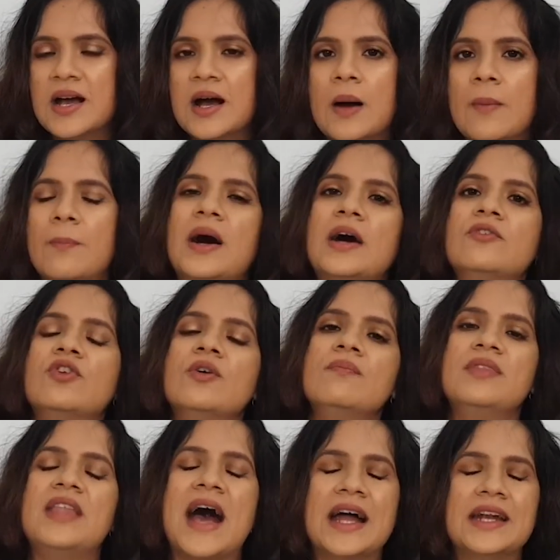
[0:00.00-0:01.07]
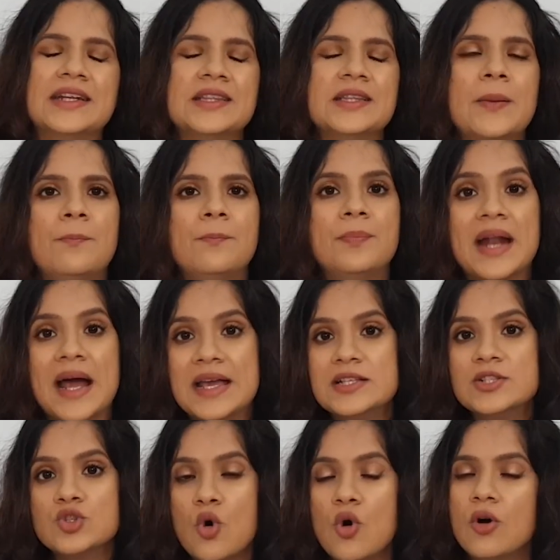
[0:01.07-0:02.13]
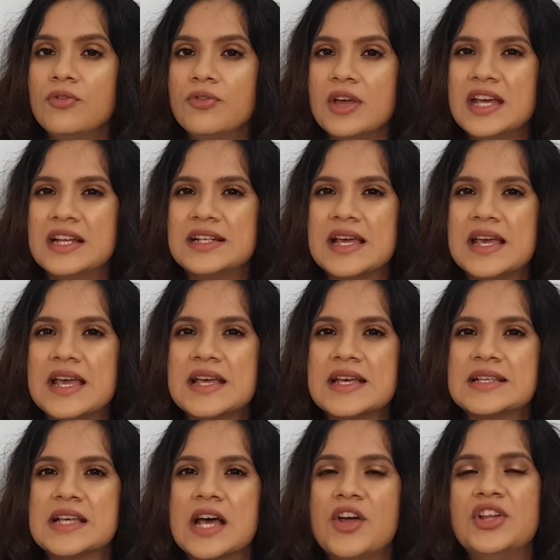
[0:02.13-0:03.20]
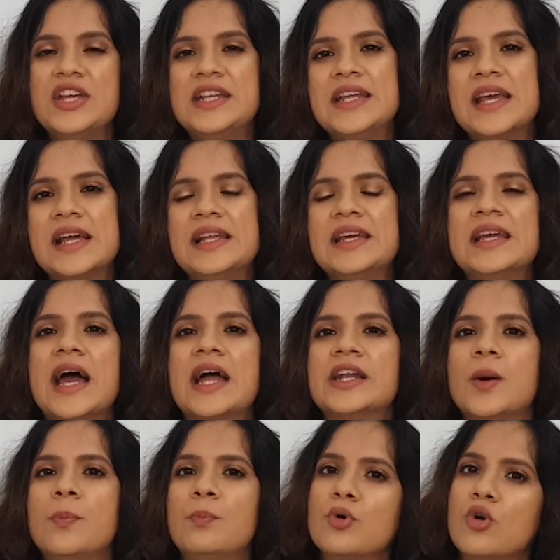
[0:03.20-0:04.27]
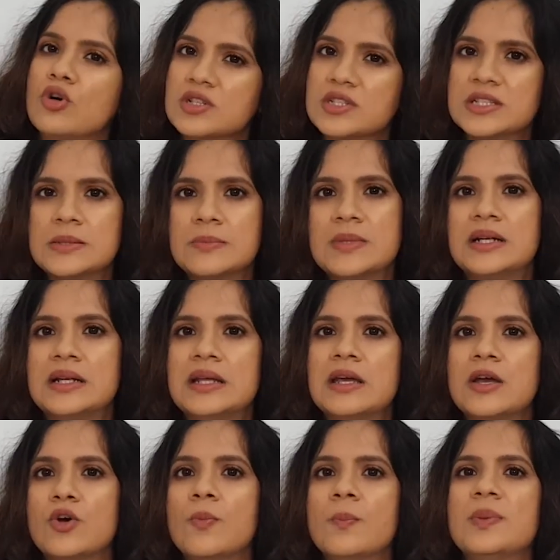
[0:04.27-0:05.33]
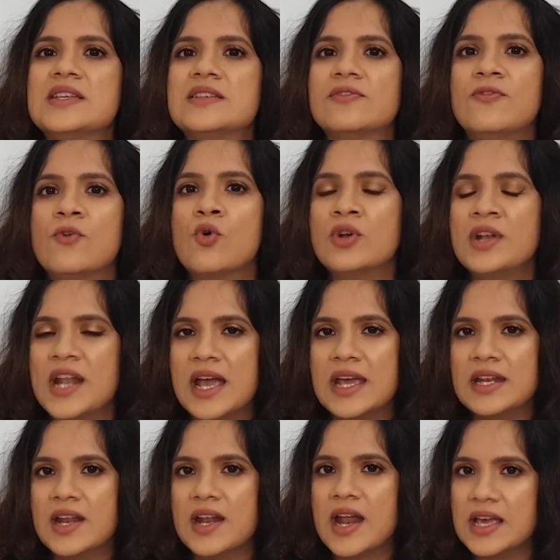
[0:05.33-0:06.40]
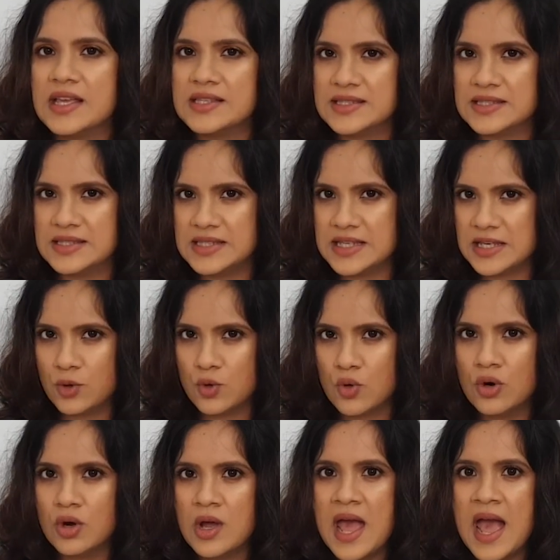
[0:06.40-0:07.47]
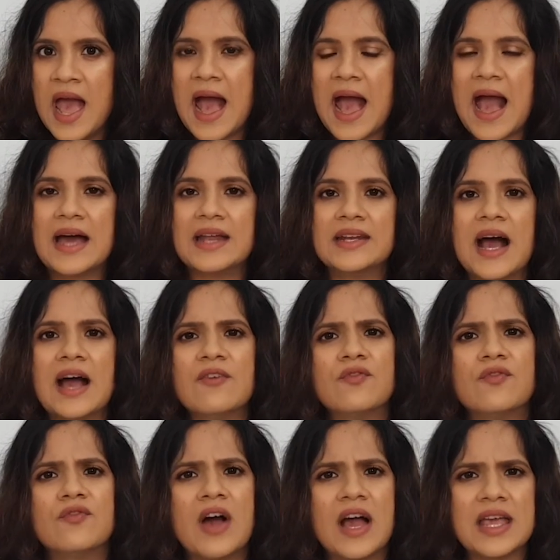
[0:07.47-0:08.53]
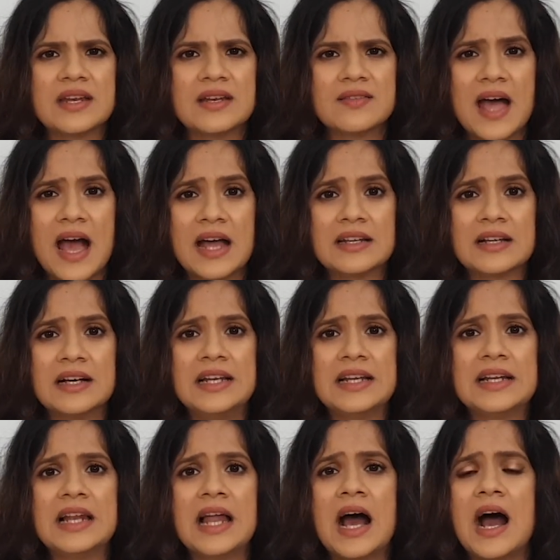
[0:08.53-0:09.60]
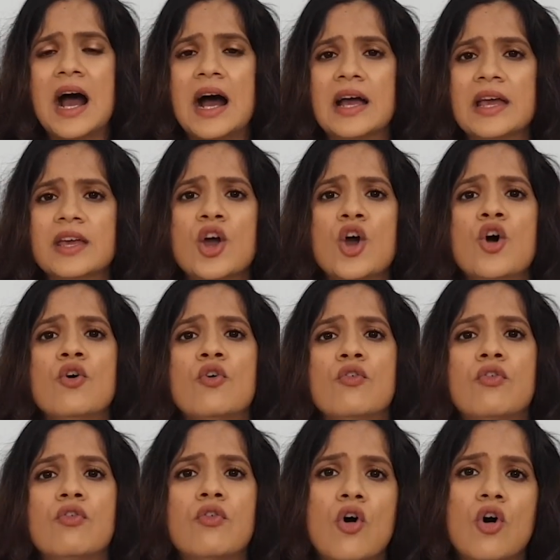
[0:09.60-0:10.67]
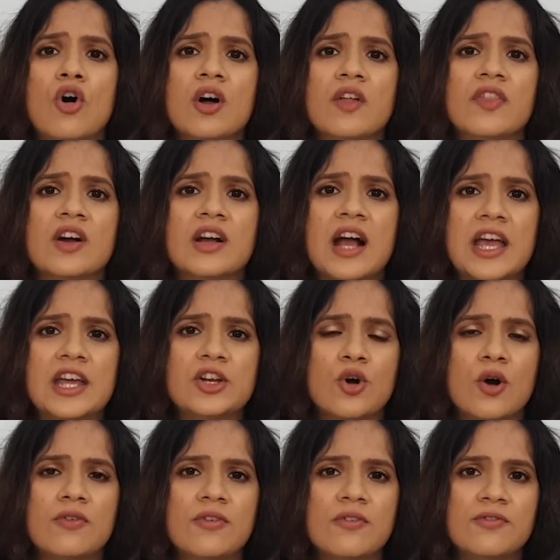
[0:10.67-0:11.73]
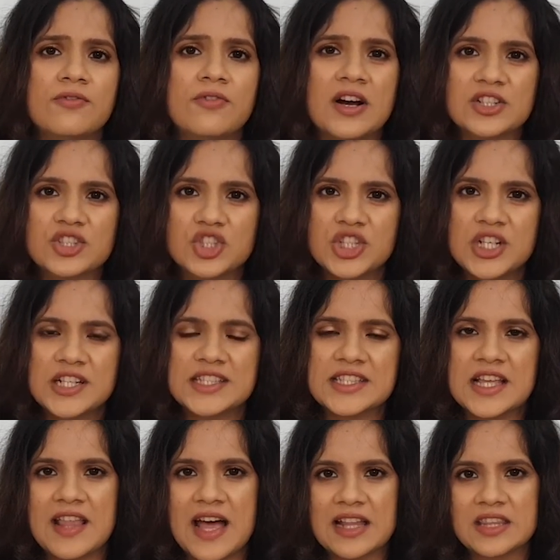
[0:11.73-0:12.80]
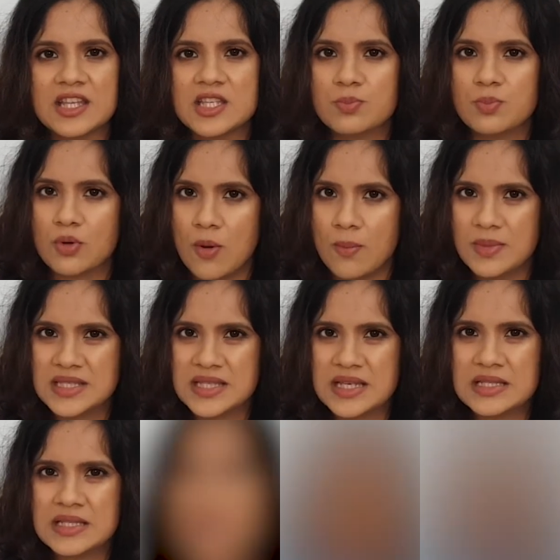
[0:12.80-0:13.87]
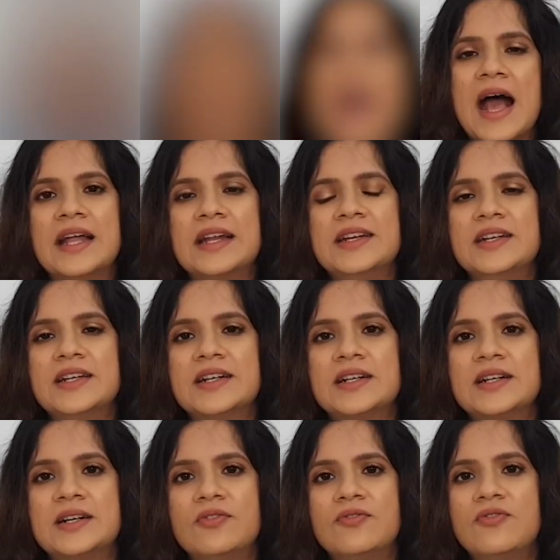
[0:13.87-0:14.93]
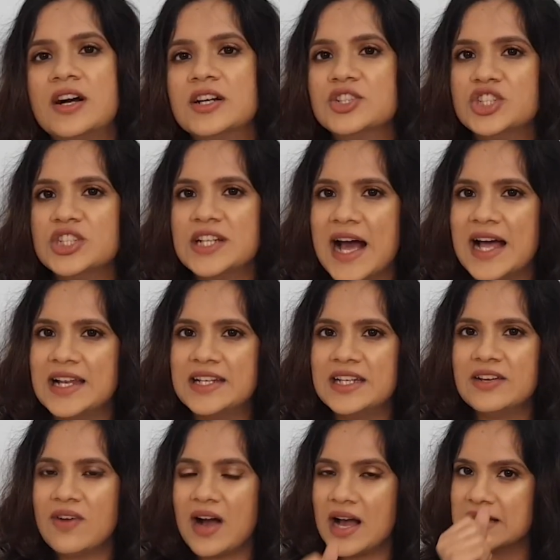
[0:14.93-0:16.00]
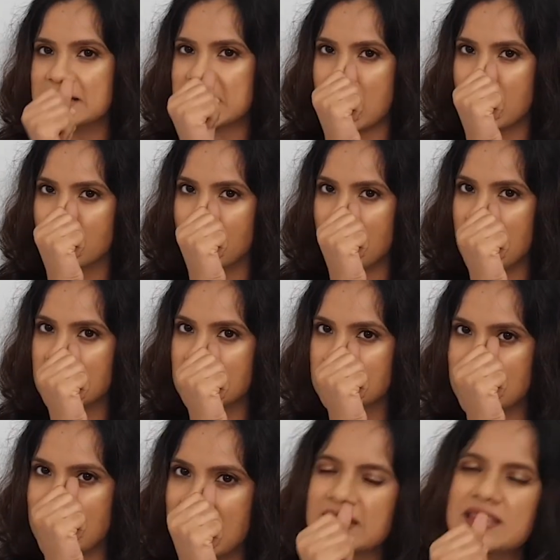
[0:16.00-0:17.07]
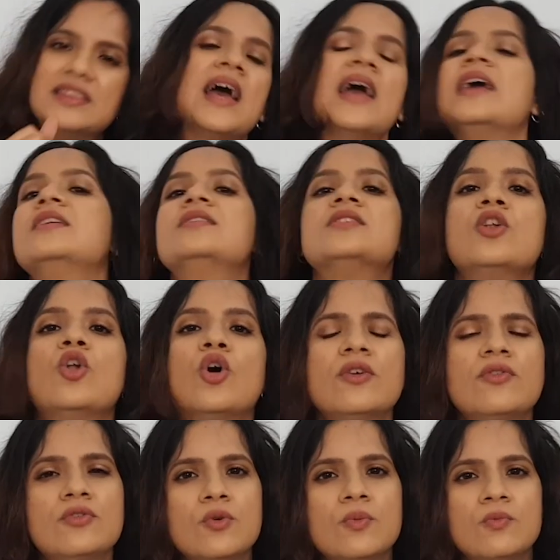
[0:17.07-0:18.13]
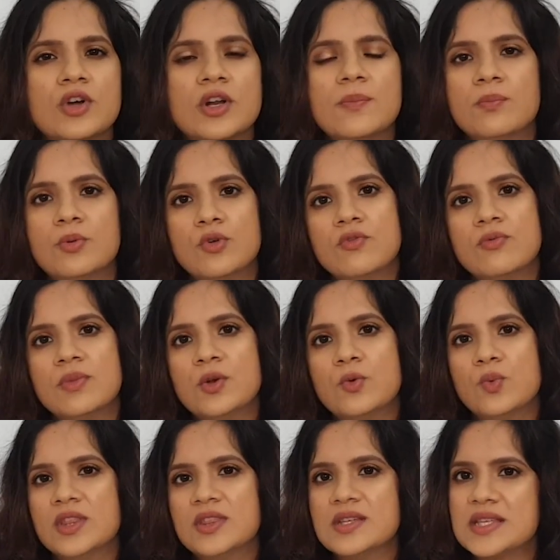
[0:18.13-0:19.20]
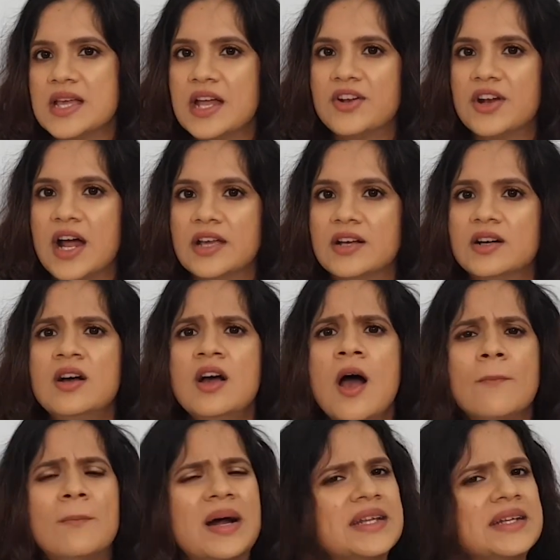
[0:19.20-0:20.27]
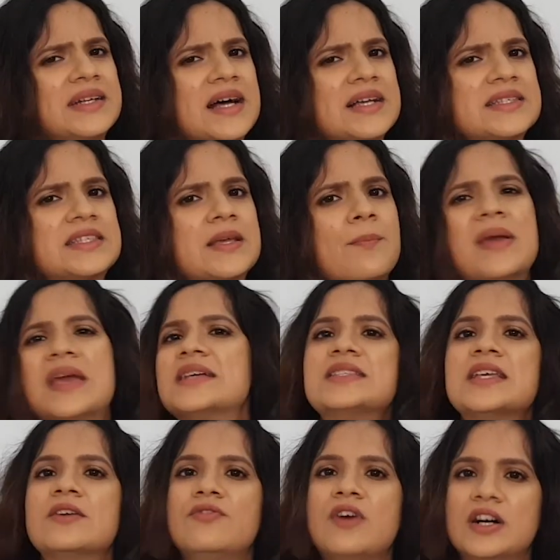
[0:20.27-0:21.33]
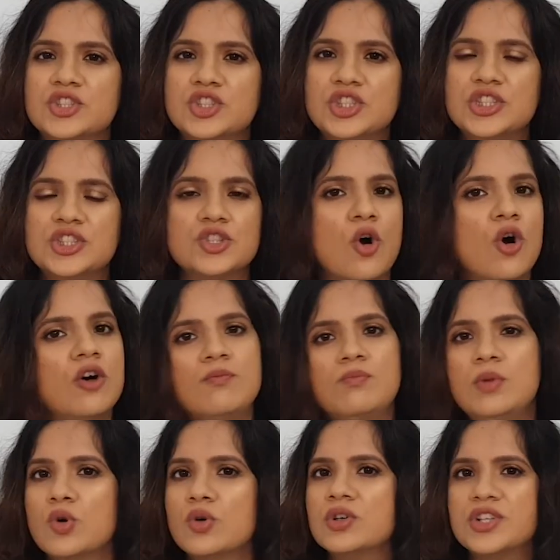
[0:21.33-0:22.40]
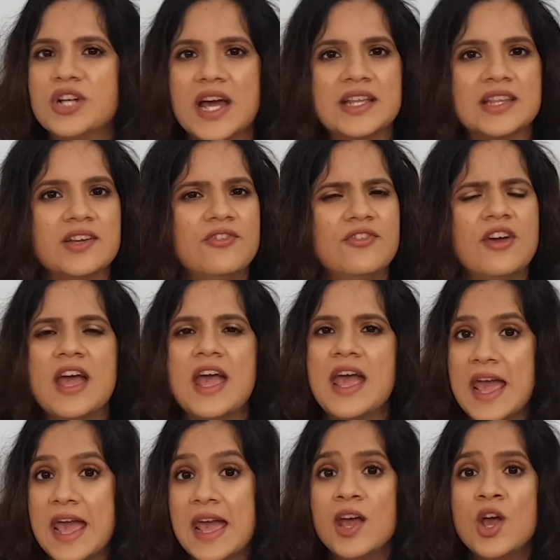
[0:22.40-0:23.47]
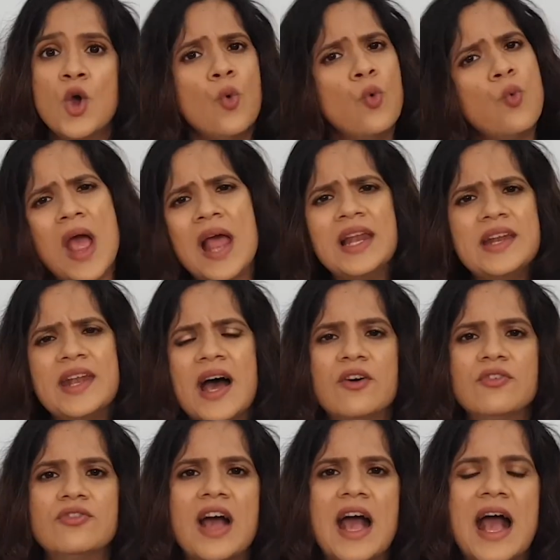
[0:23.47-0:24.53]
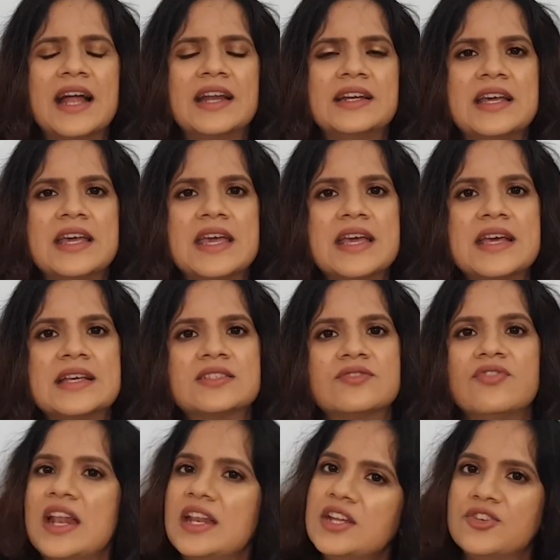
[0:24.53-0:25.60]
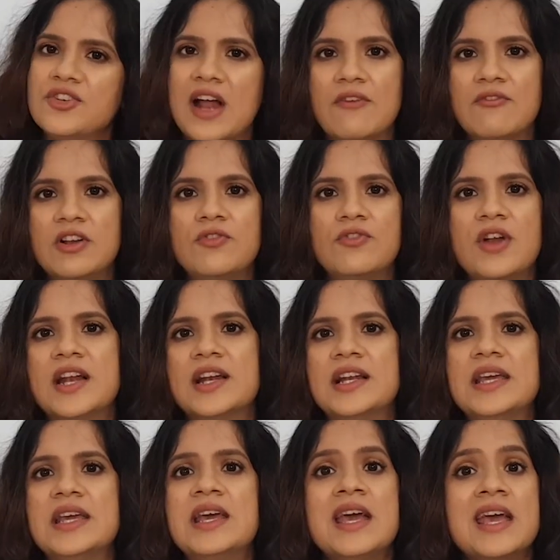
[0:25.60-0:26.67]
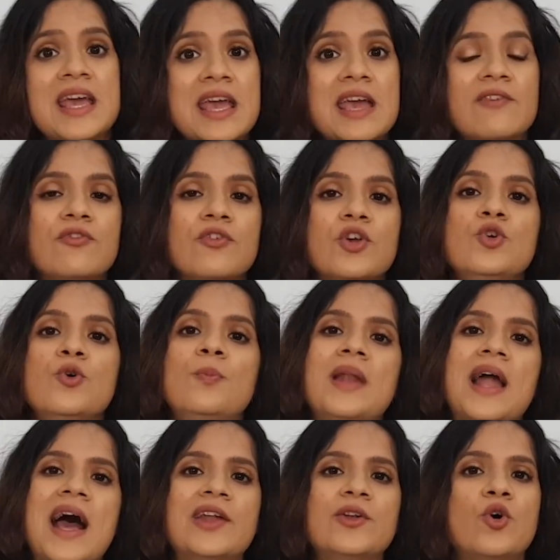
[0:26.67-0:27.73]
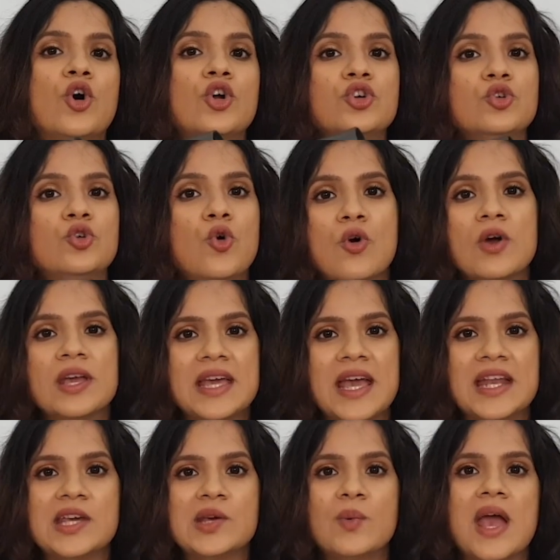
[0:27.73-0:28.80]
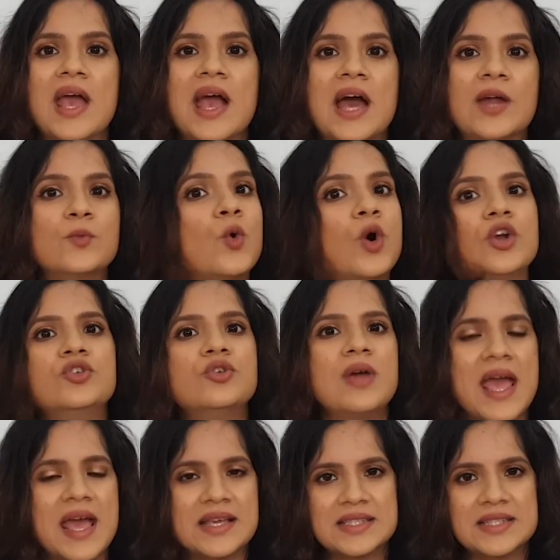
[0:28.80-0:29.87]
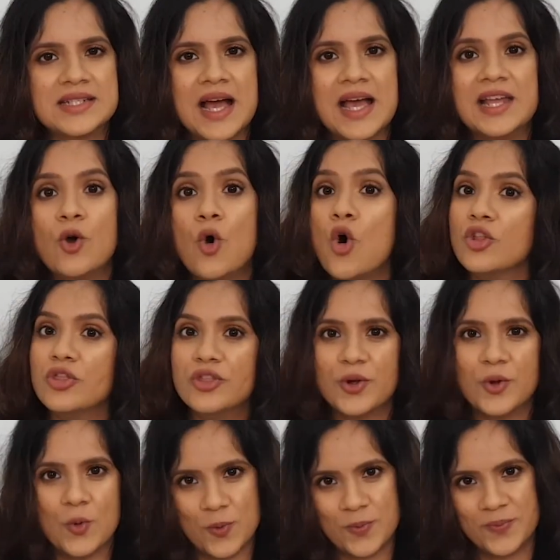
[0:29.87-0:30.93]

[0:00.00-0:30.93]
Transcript: Apart from that, the price of it is retailing at approximately rupees 4990, and I find that a little high for the kind of functions that this promises. And functionality wise, I find that there is a lot of room for improvement with this hair dryer, but it does the basic functions of blow drying the hair well enough and is very travel friendly if you plan on going anywhere and want to hairstyle on the go.